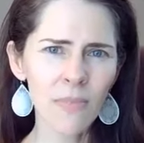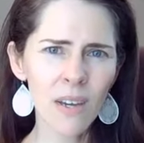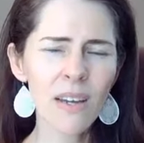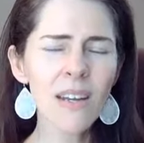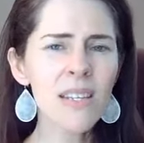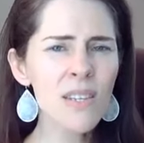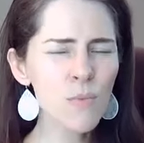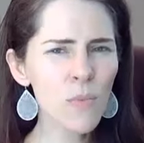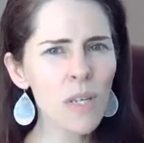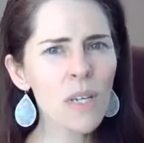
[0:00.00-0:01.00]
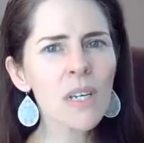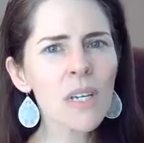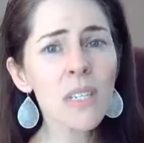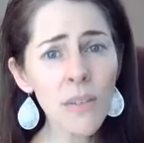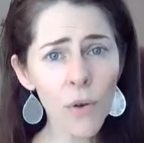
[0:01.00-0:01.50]
And it's
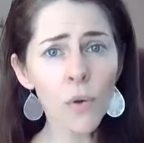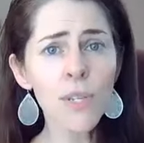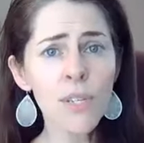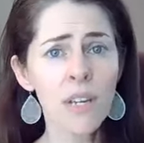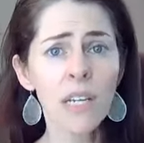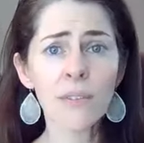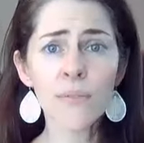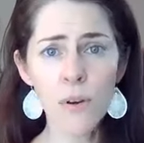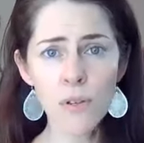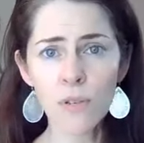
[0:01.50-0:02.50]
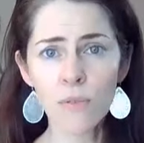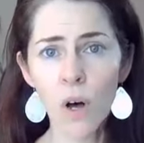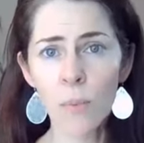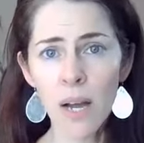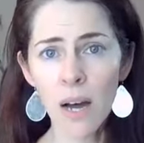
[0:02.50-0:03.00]
difficult to study, first of
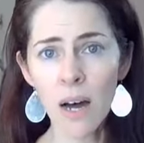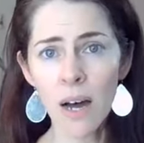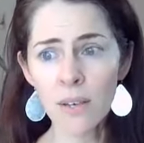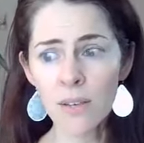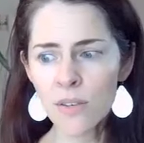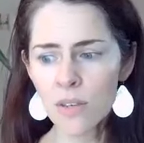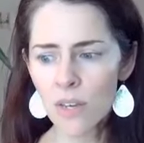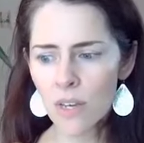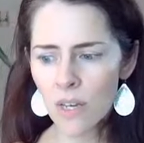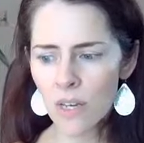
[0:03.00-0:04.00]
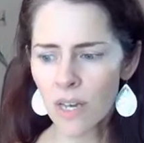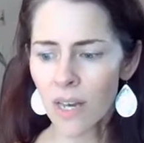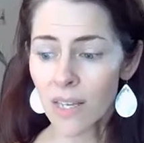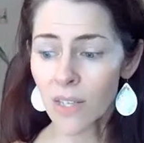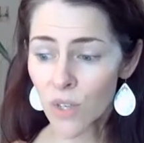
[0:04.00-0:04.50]
all, because
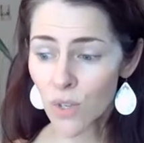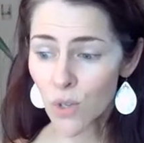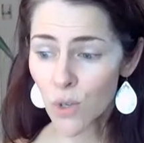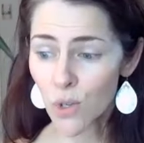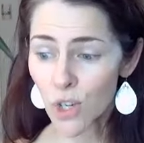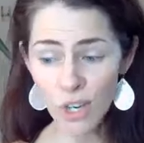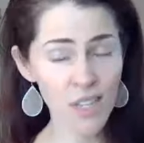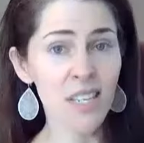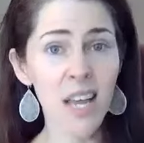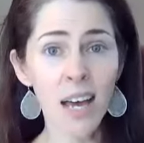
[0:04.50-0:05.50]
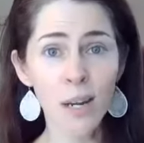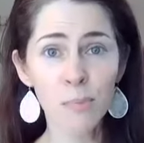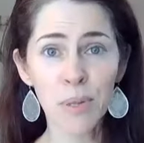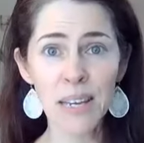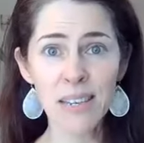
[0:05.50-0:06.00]
it's just not a
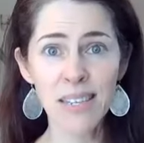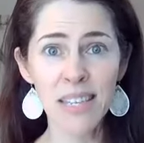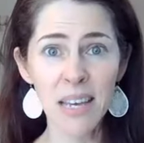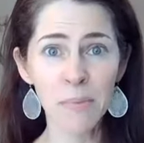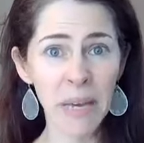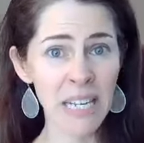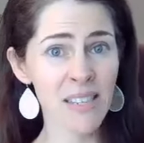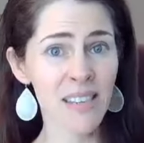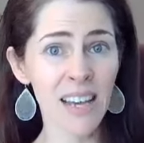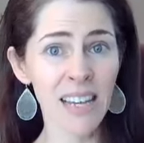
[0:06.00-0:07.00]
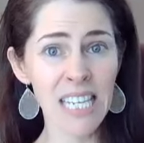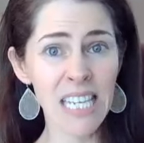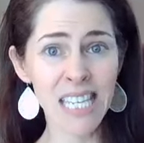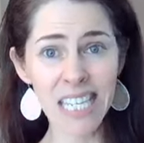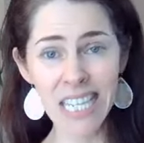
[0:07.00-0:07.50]
place that many
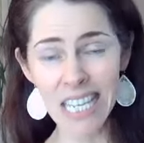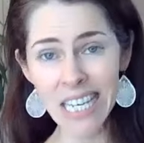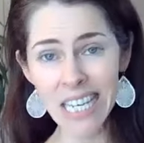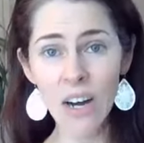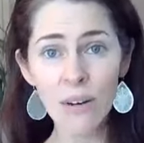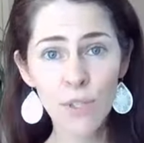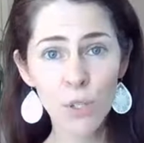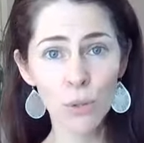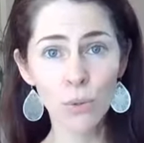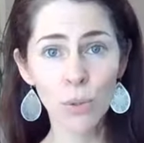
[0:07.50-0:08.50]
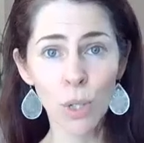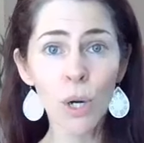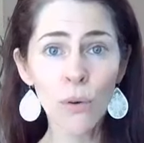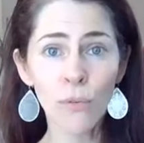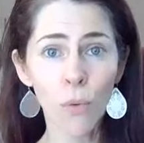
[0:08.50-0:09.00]
scientists think of to
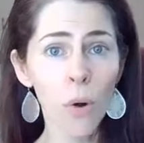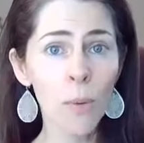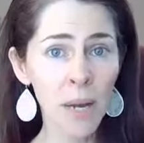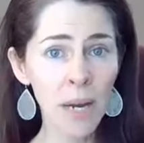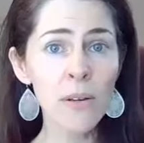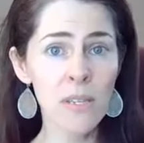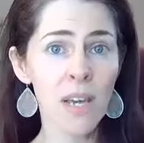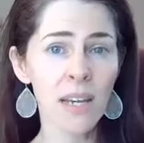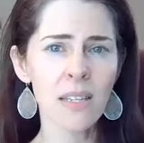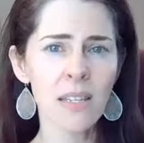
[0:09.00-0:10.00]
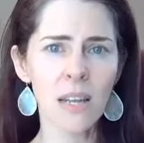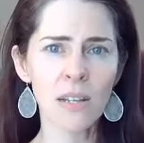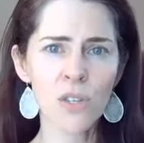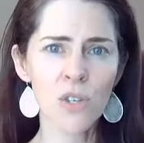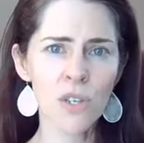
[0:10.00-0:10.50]
look for parasites. And
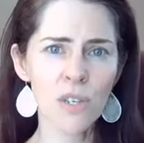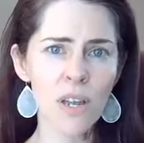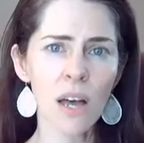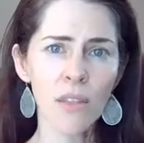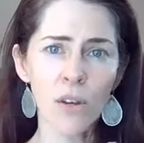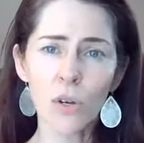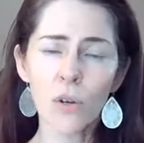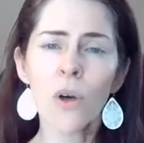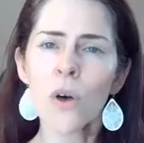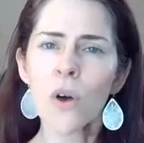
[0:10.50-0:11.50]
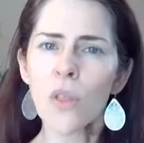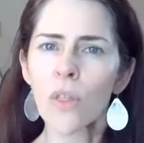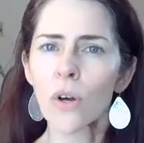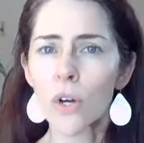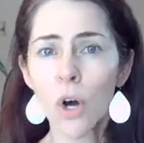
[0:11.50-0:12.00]
it's just not
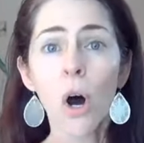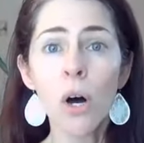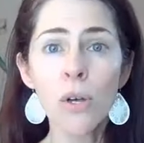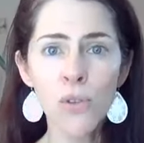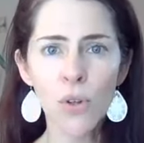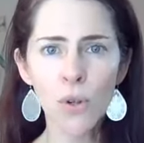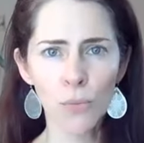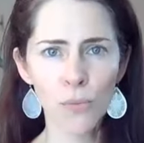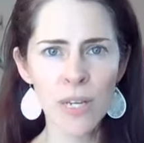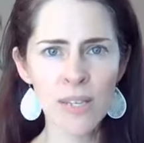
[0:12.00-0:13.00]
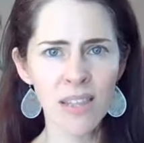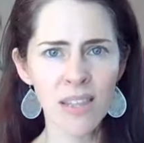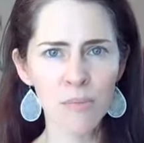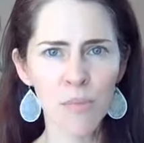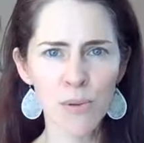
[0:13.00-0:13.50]
the causal reason
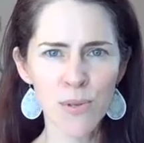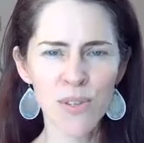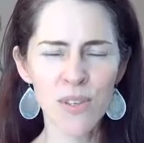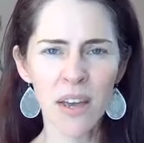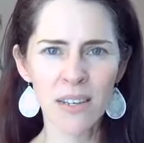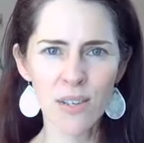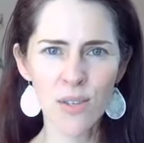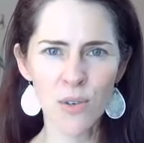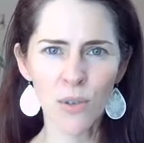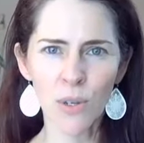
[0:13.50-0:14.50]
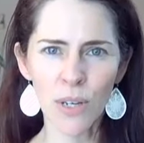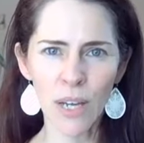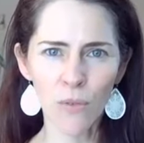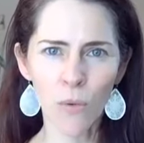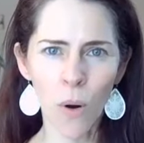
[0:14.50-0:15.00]
that most scientists are
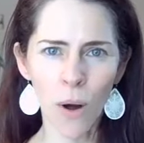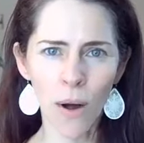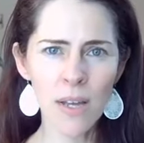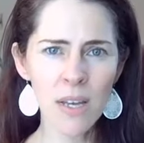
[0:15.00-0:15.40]
looking for